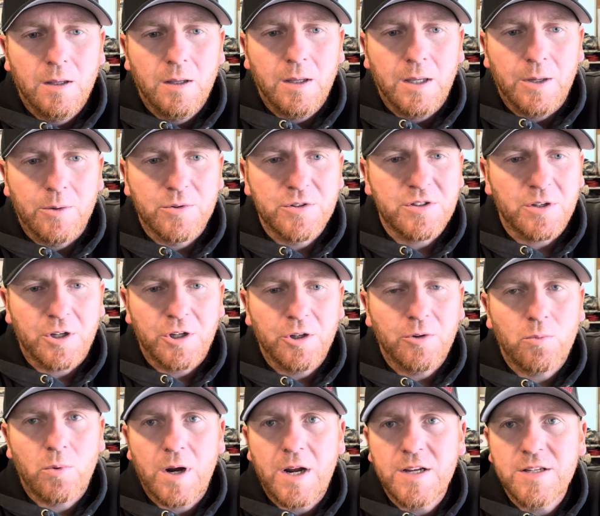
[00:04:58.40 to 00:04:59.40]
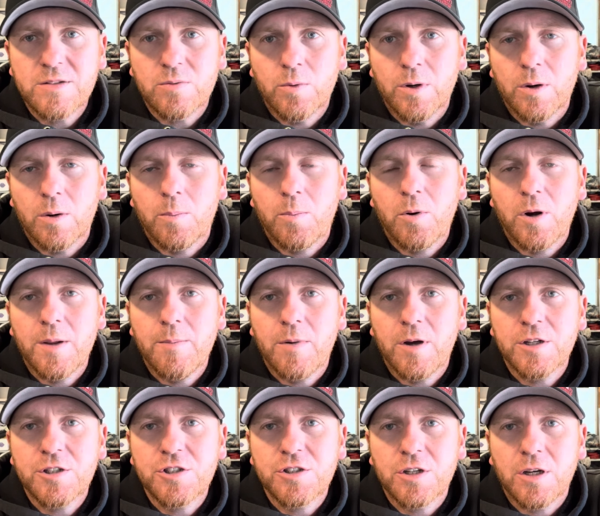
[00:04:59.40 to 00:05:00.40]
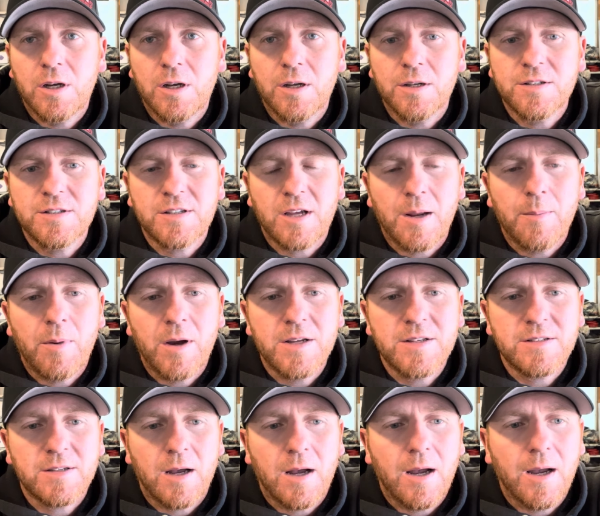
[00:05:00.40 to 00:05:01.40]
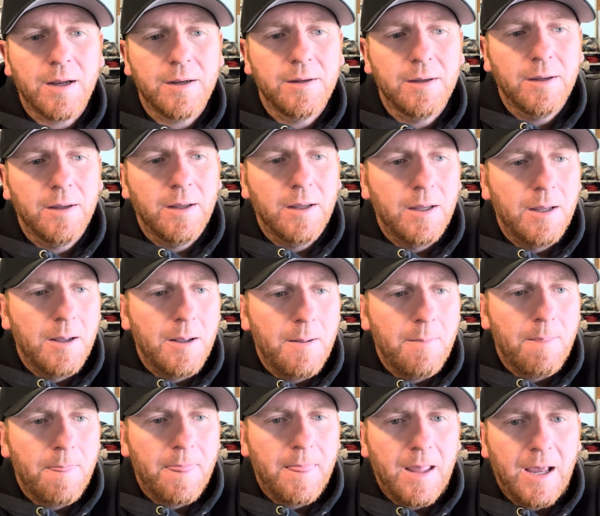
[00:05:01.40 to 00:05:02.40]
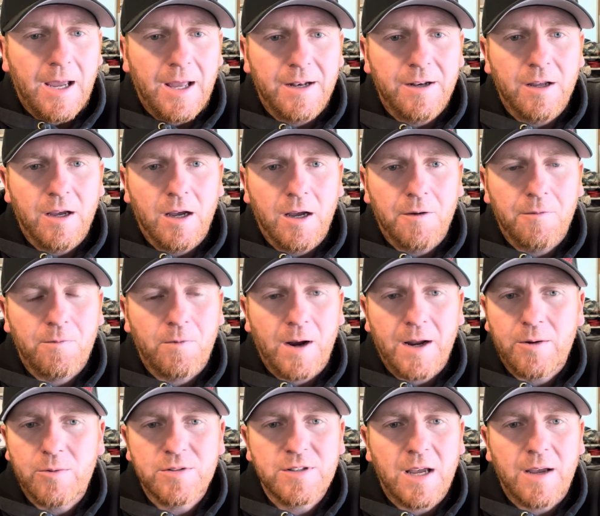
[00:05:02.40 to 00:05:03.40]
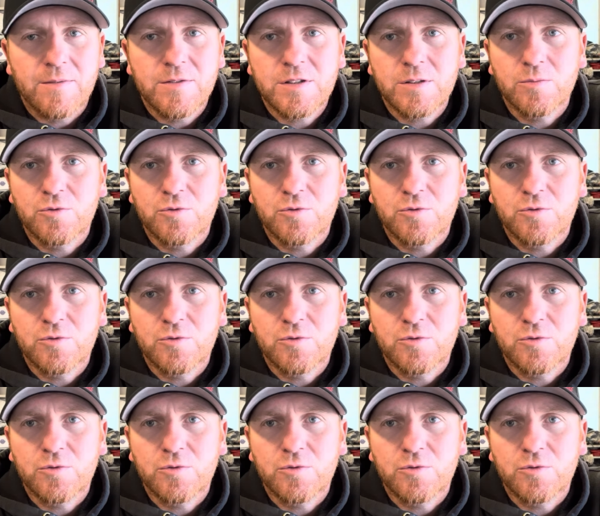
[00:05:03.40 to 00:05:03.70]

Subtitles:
It was a good race. We were pretty much side by side. And Frank was having some